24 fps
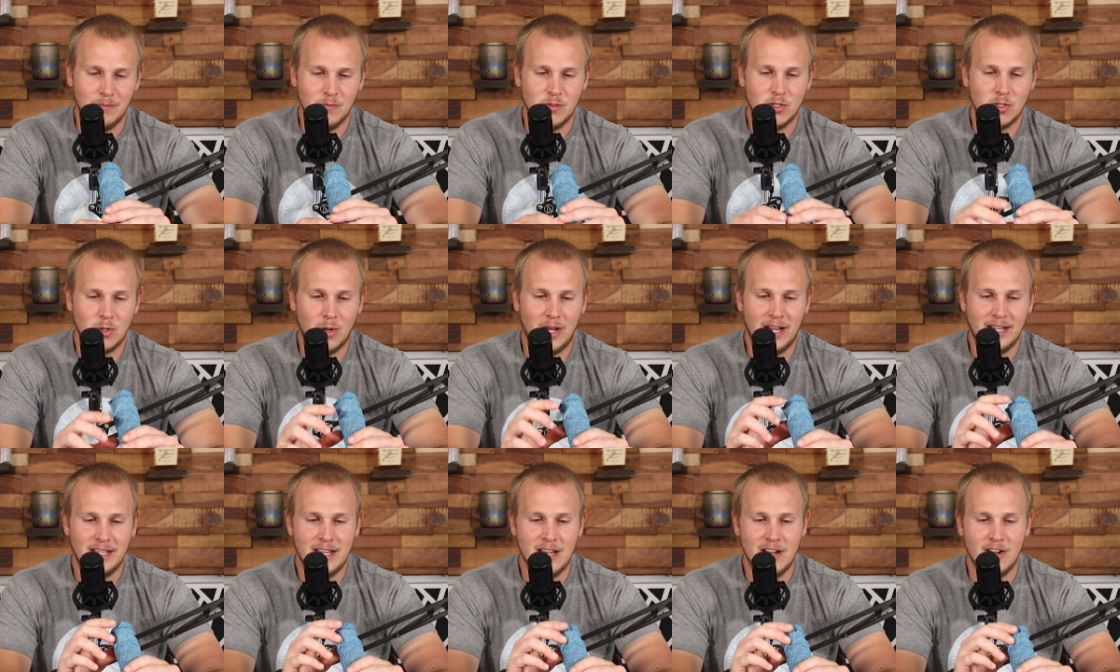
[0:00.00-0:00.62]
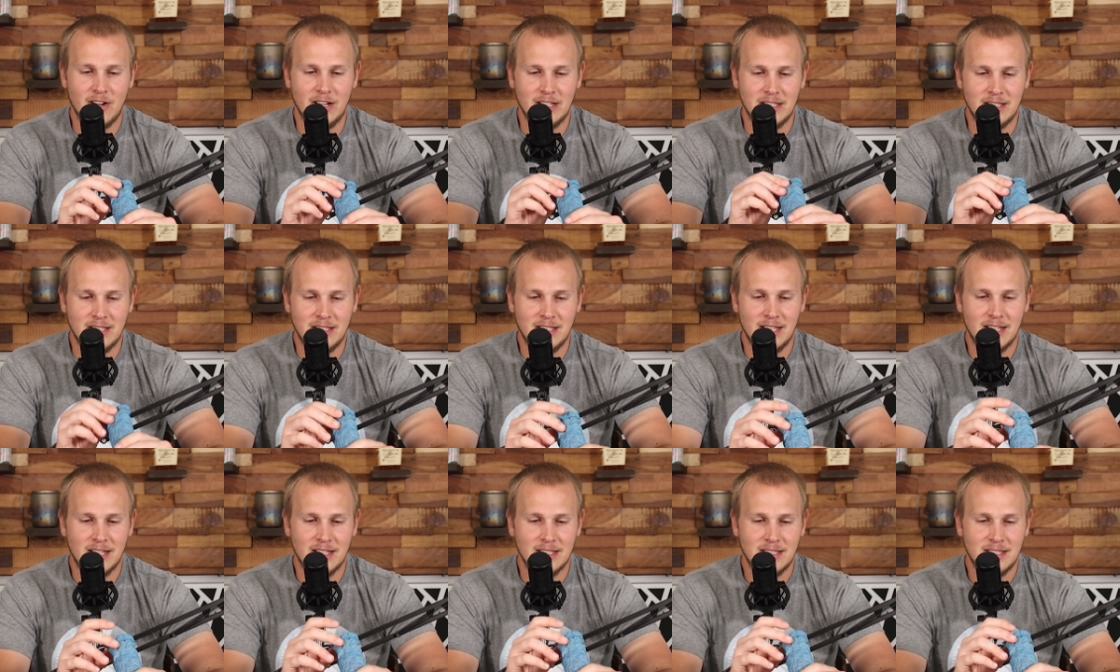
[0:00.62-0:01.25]
So I carry
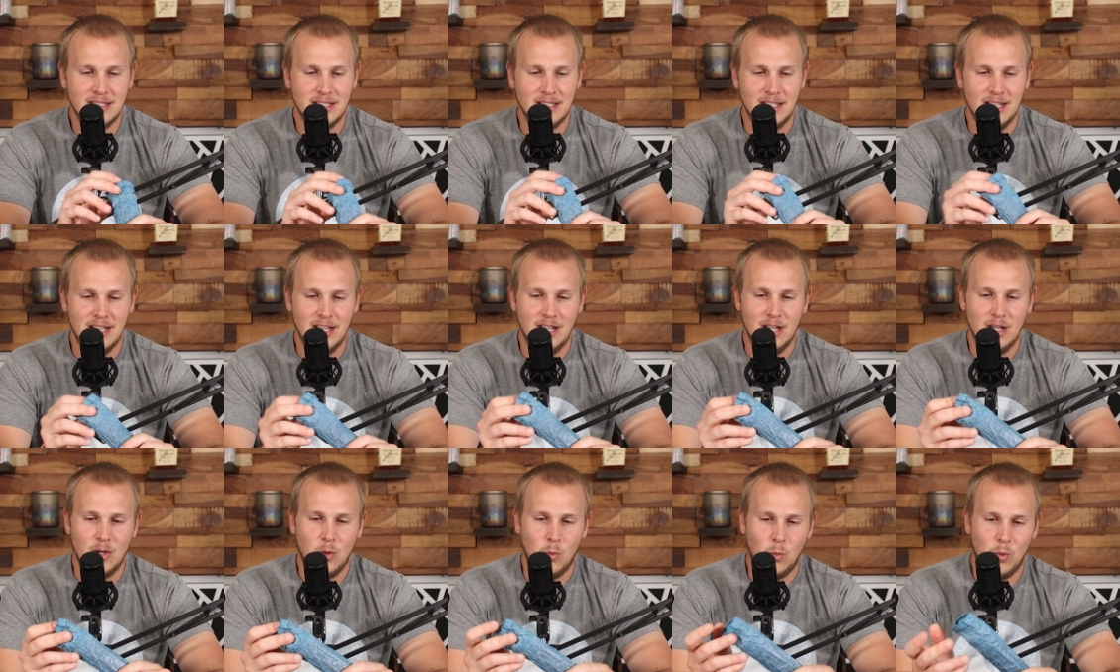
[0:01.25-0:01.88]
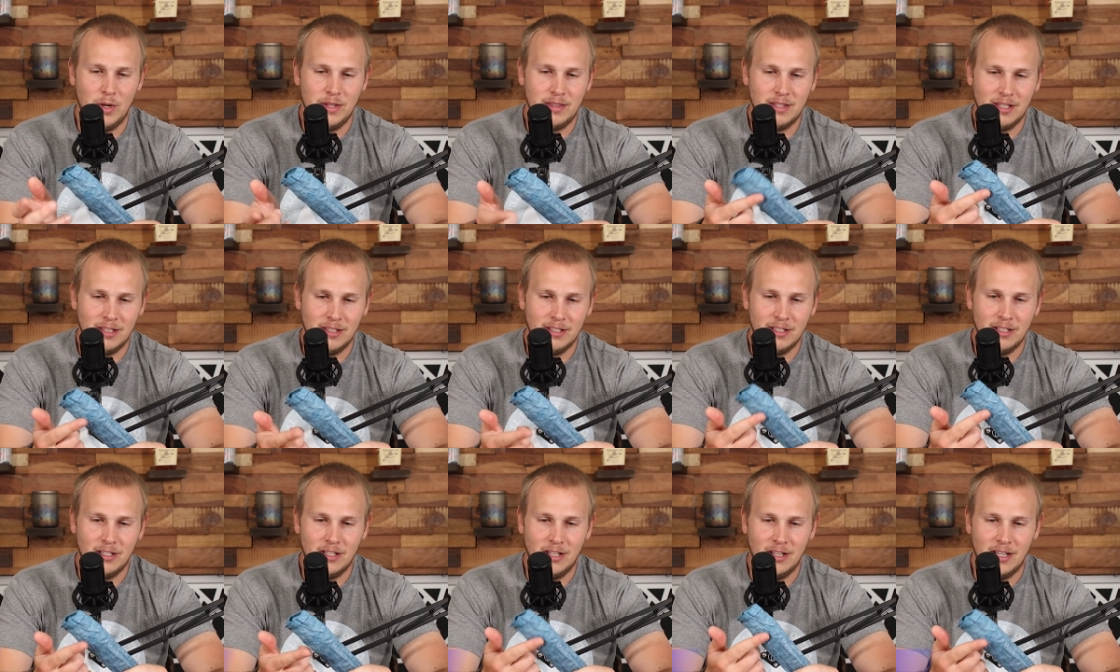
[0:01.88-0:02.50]
6 with the
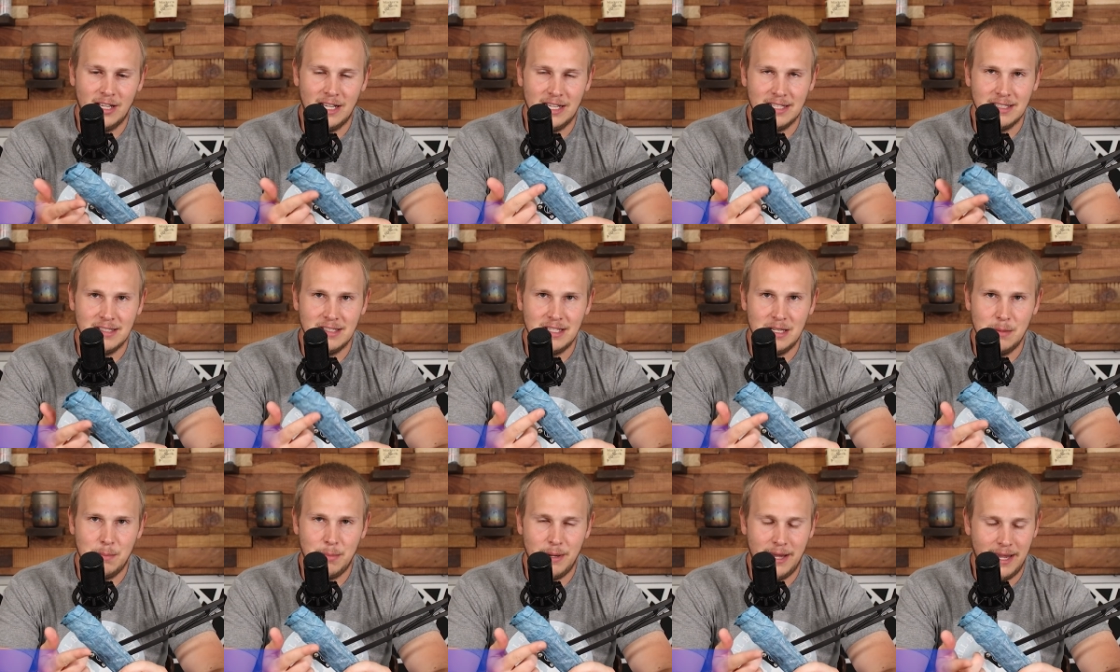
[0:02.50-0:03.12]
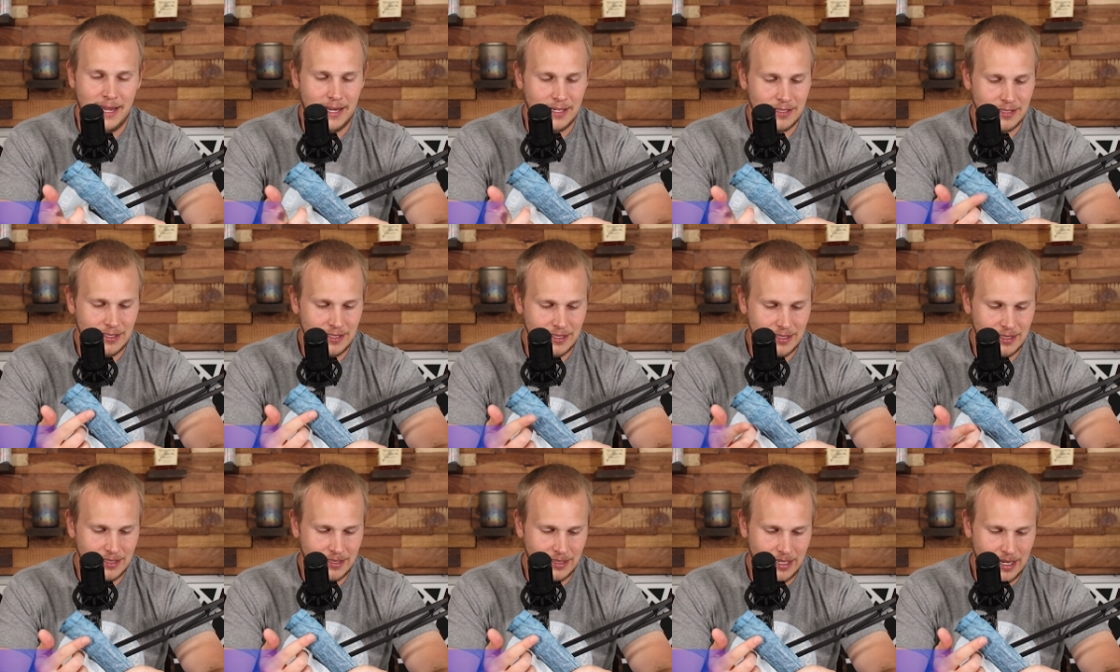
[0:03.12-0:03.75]
little Zpacks
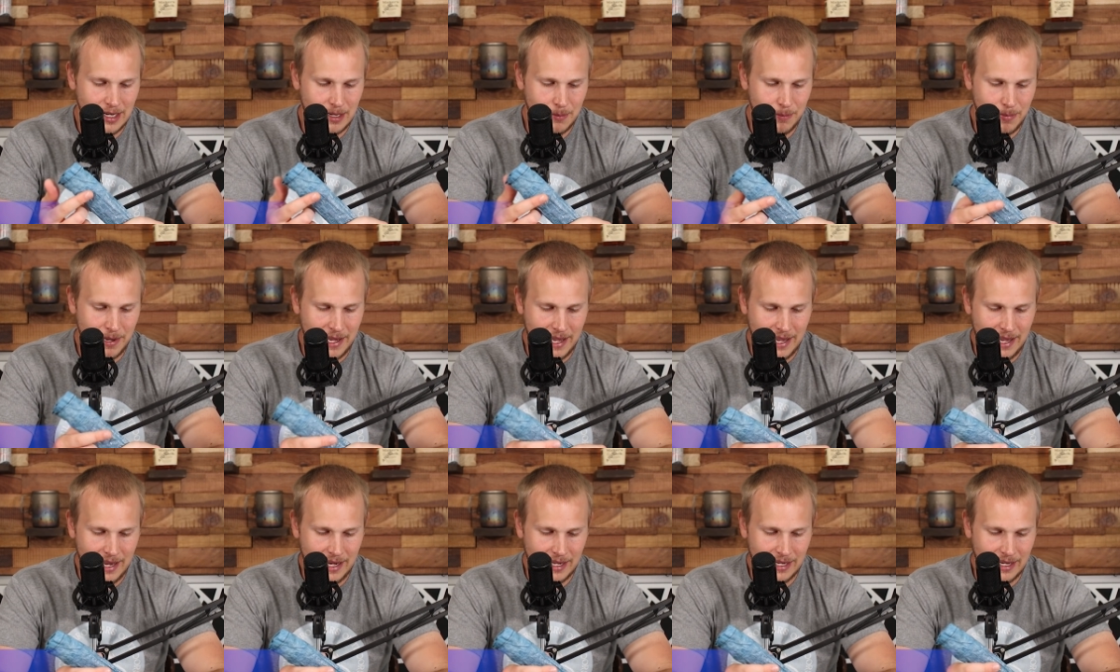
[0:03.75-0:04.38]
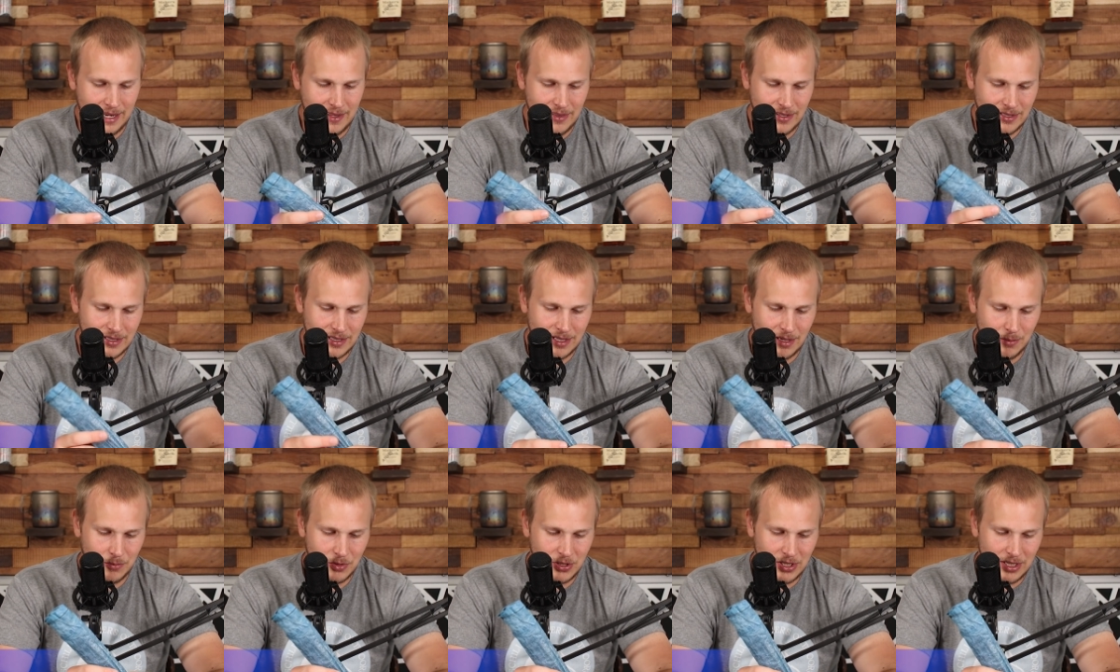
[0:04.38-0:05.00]
stake bag, and this
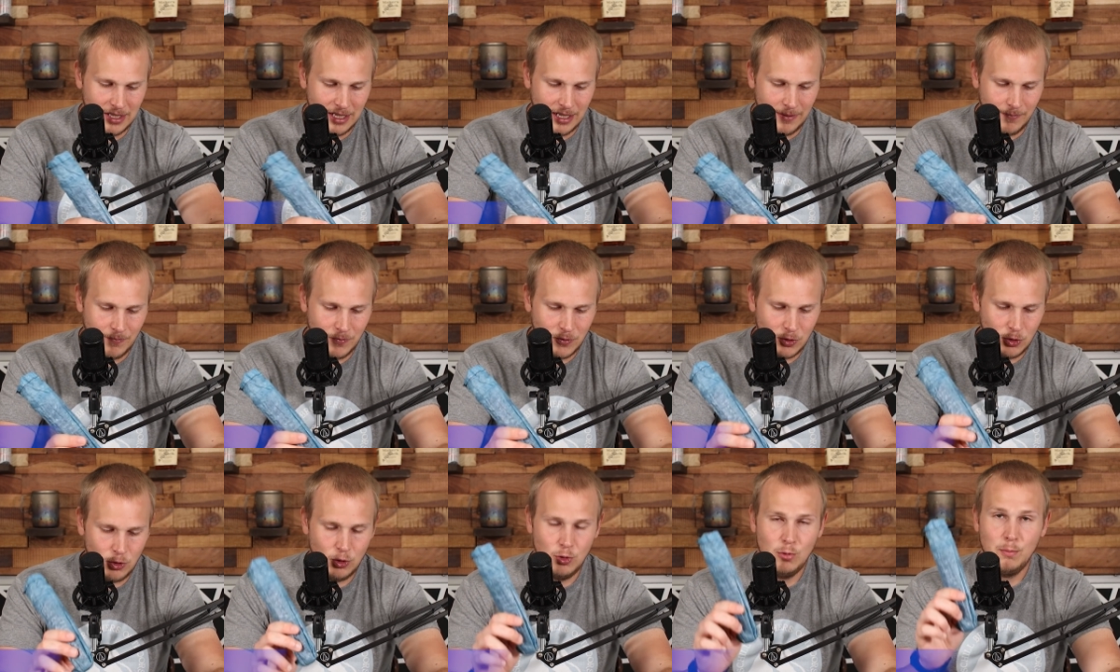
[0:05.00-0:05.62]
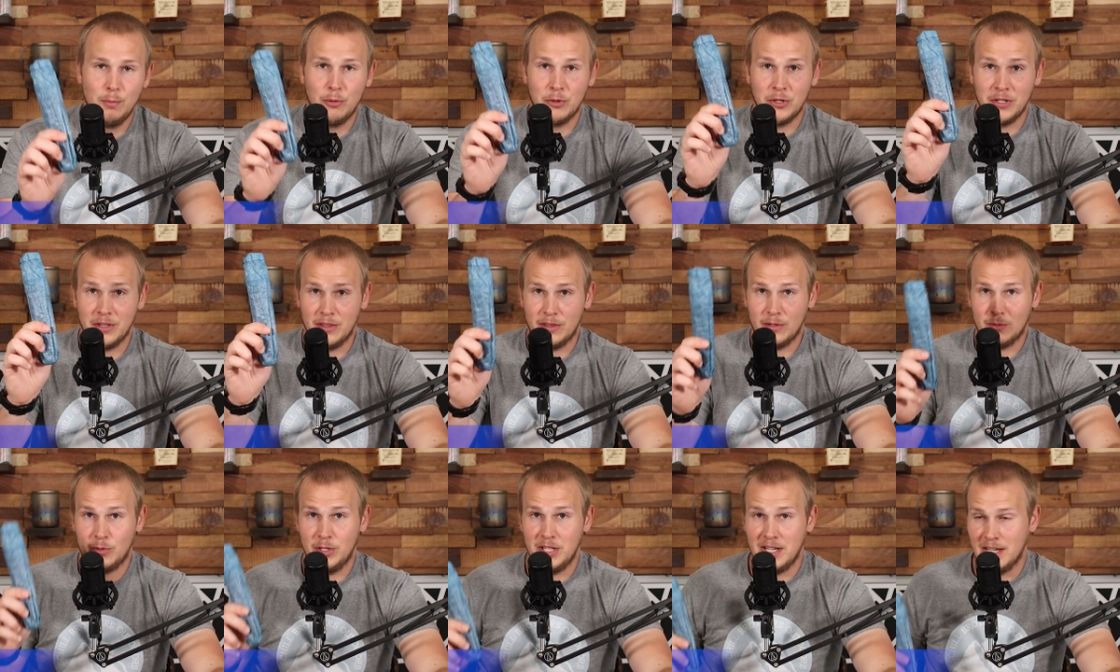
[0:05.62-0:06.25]
comes in at
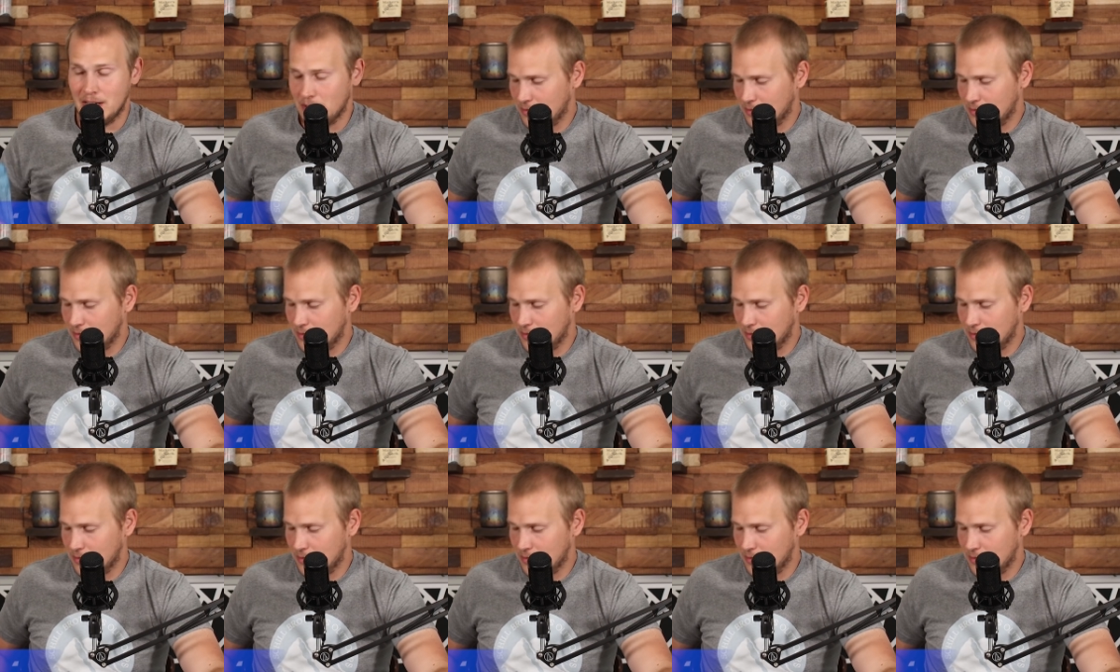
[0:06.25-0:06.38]
2.3